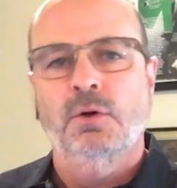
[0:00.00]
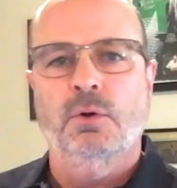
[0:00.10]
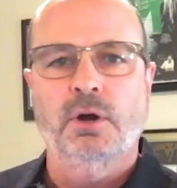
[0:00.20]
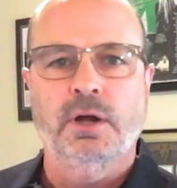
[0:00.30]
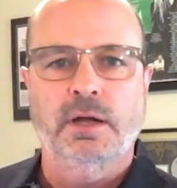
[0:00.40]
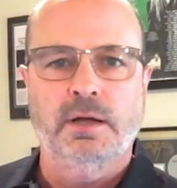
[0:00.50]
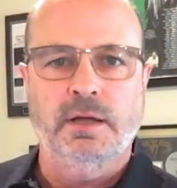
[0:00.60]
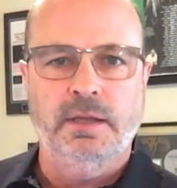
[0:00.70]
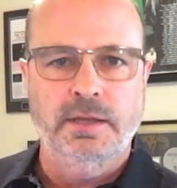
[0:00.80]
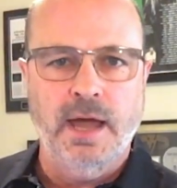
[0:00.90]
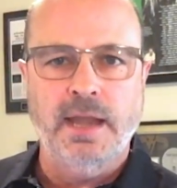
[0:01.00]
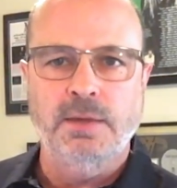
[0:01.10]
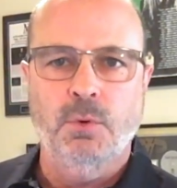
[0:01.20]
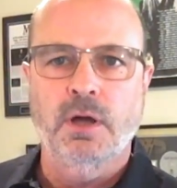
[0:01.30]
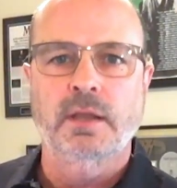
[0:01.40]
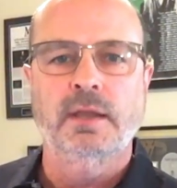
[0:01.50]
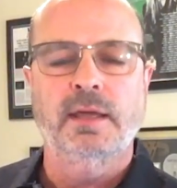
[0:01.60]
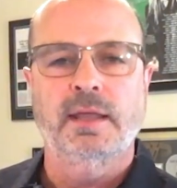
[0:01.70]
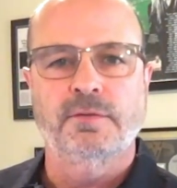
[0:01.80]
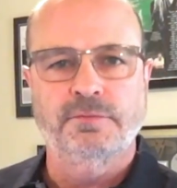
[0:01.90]
or a 91
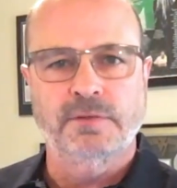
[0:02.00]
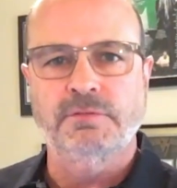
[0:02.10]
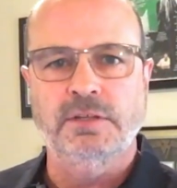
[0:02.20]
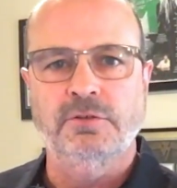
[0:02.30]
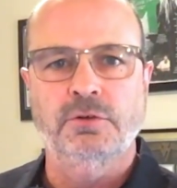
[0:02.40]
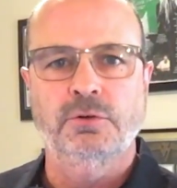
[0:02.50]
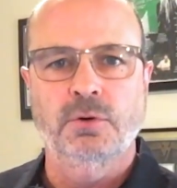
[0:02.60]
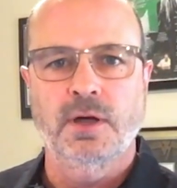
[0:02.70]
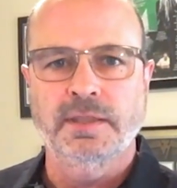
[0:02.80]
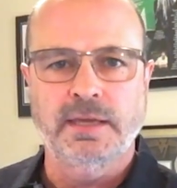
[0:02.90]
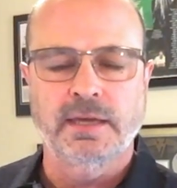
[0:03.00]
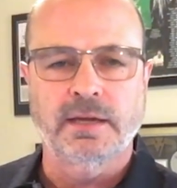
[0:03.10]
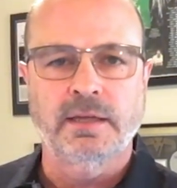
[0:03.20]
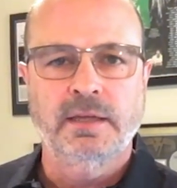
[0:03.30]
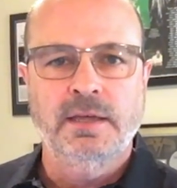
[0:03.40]
and a 52 on the kick.